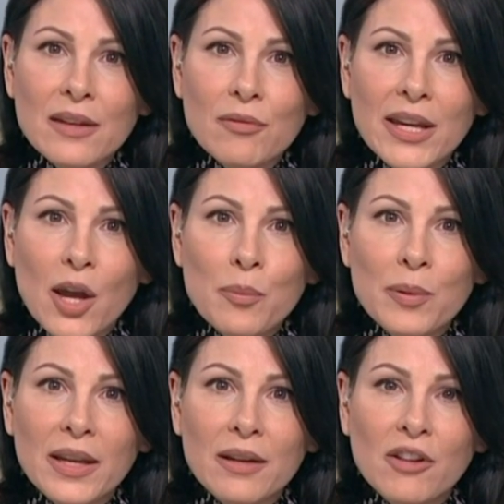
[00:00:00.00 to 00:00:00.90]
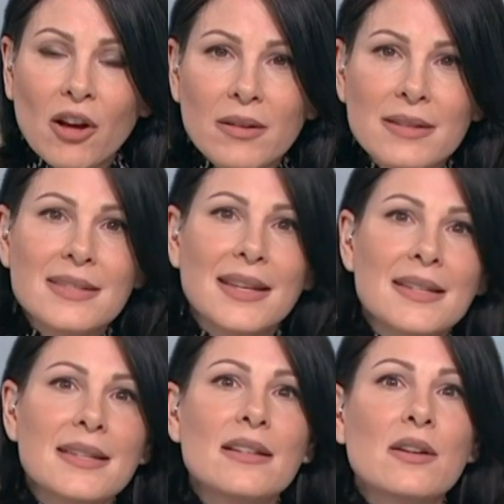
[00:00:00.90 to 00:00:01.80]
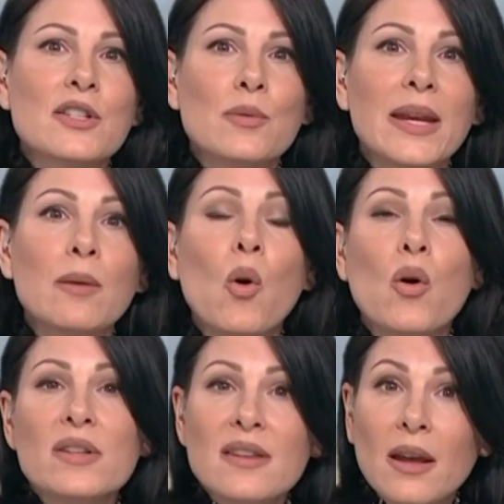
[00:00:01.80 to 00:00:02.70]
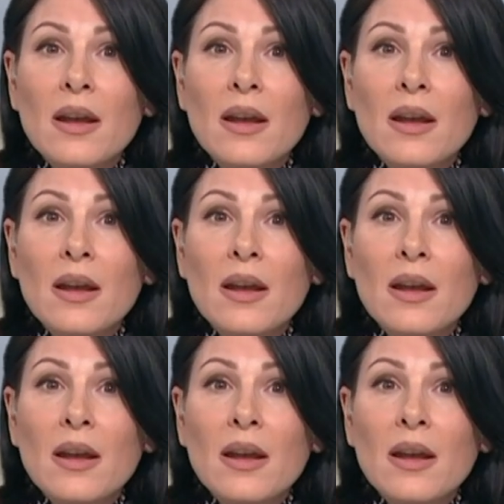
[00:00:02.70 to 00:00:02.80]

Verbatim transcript: The reopening of garden centres last week was